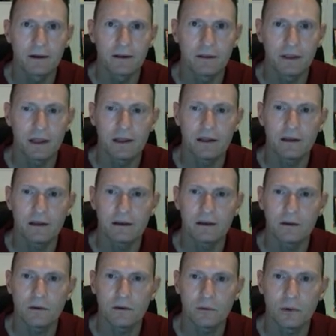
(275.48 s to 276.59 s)
The
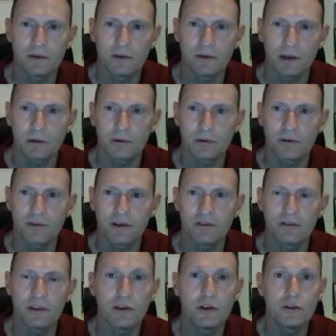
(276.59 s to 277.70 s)
retailer
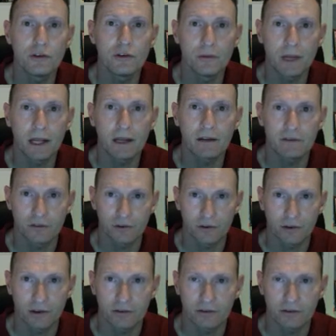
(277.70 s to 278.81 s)
receives the new demand for
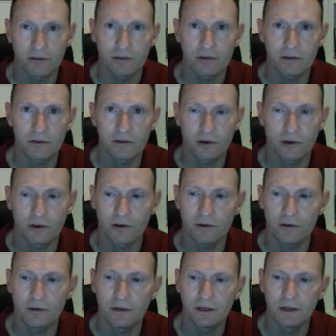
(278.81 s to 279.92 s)
this
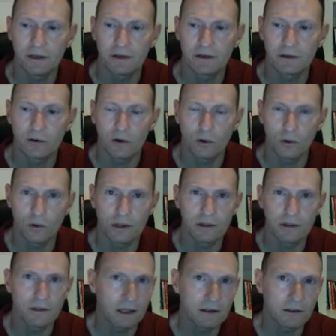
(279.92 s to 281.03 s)
turn.
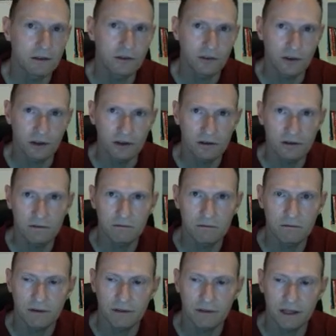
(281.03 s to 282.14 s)
Only they can see it.
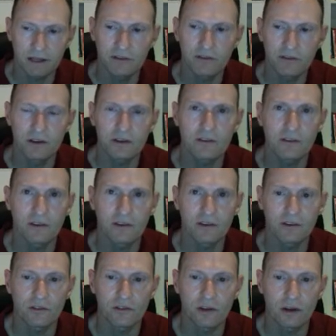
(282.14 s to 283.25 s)
That's 6 in
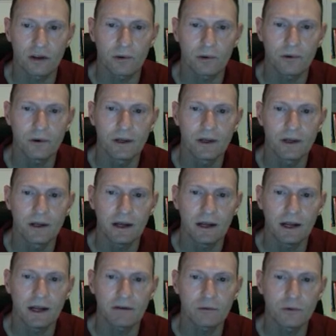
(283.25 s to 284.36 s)
this example.
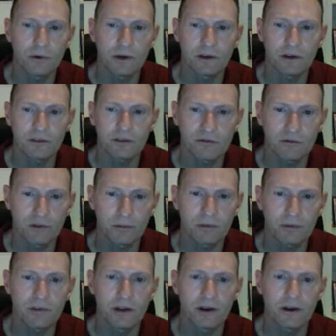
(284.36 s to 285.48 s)
And everyone else
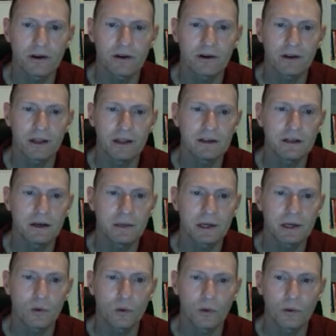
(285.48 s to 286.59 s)
flips their
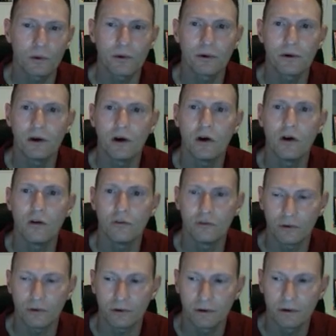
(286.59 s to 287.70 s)
incoming order
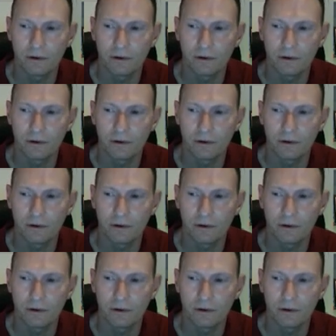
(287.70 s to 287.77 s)
over.